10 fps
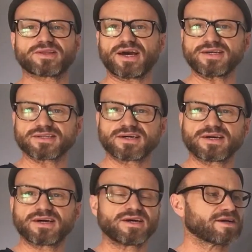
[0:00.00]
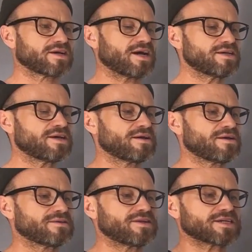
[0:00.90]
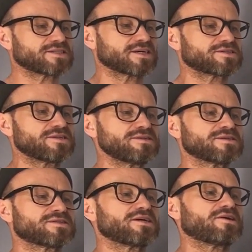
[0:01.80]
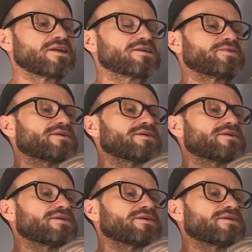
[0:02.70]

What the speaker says: of the head, okay, the next section has only got a little